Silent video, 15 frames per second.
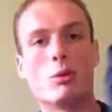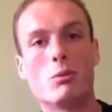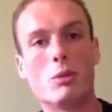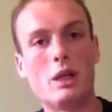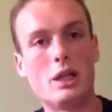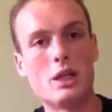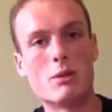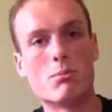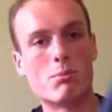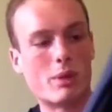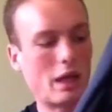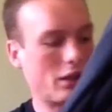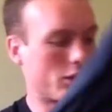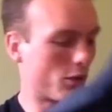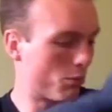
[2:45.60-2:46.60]
I'm a medium,
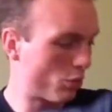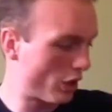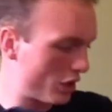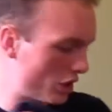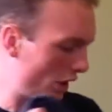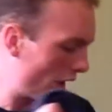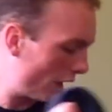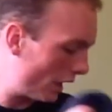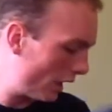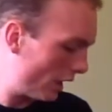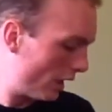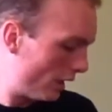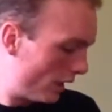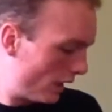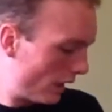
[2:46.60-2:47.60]
but compression gear,
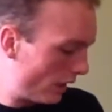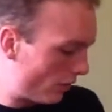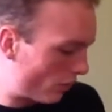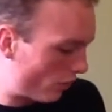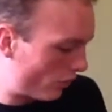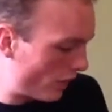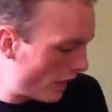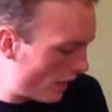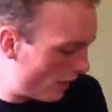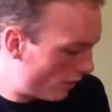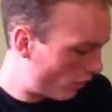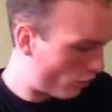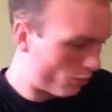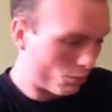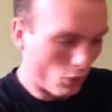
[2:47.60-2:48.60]
it said
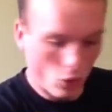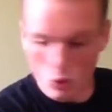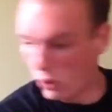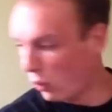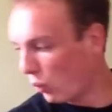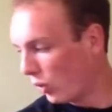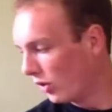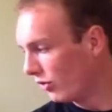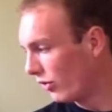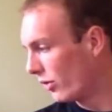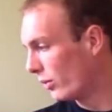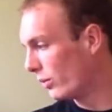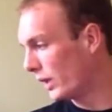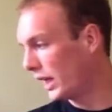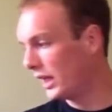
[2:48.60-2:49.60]
small was
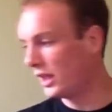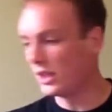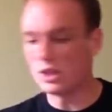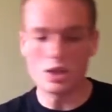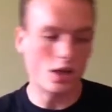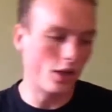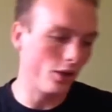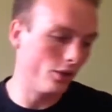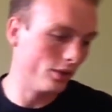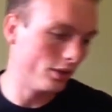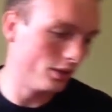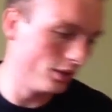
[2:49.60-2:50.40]
the way to go.